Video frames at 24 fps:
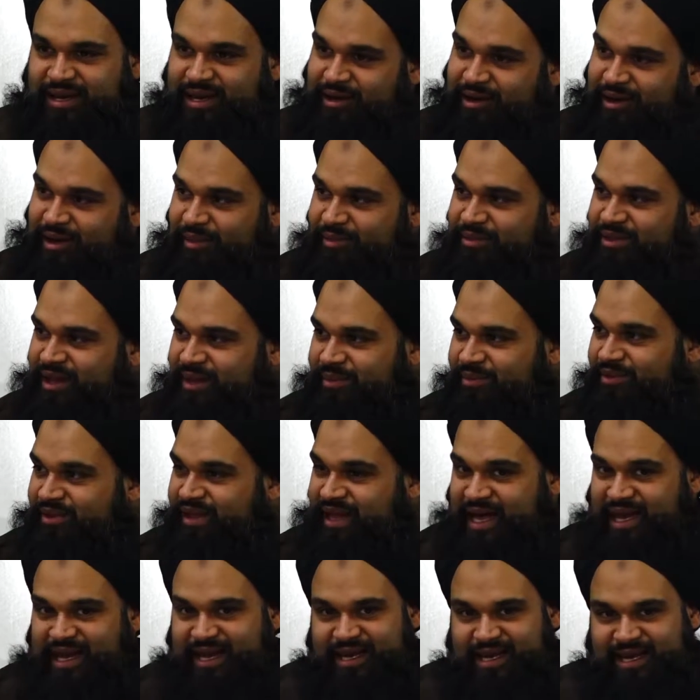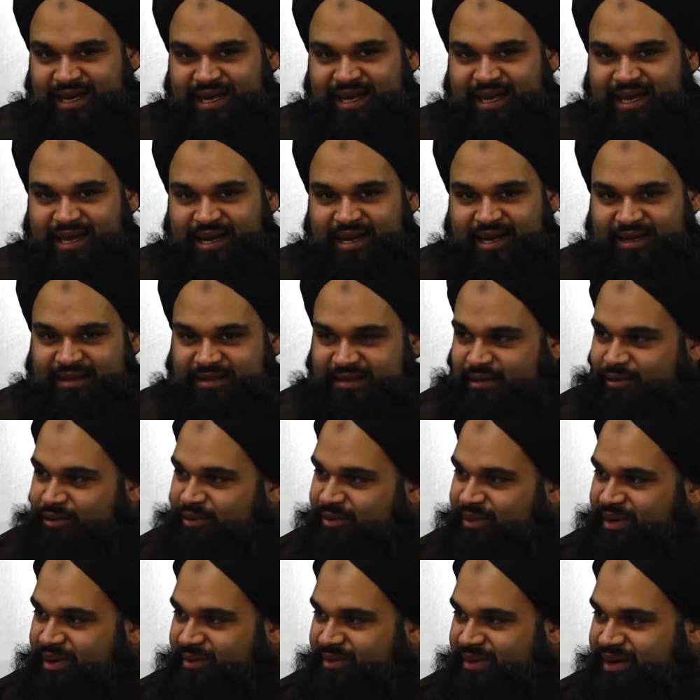Now, alhamdulillah, I'm glad I didn't get it, because that would
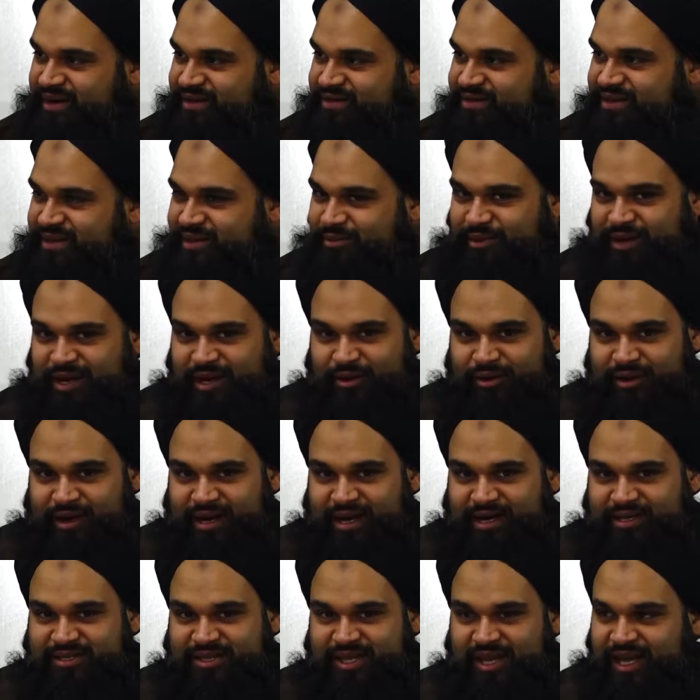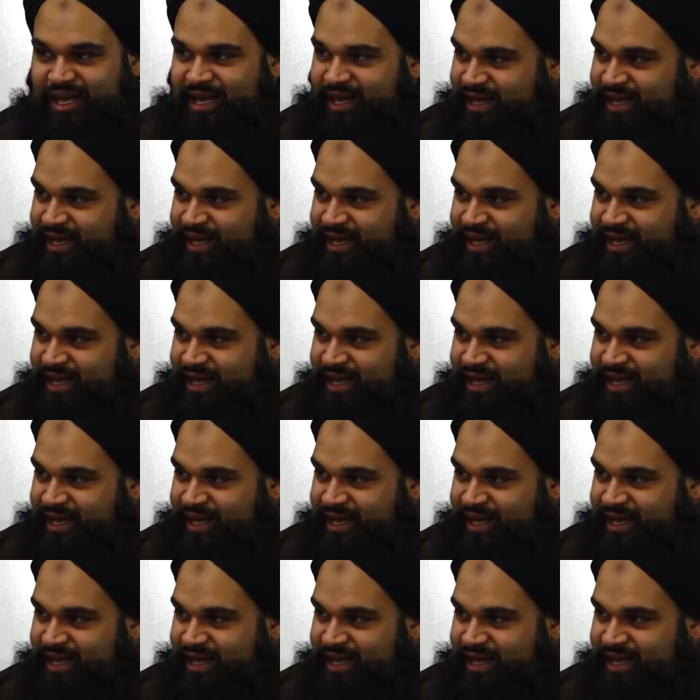have been embarrassing when I go to Hajj.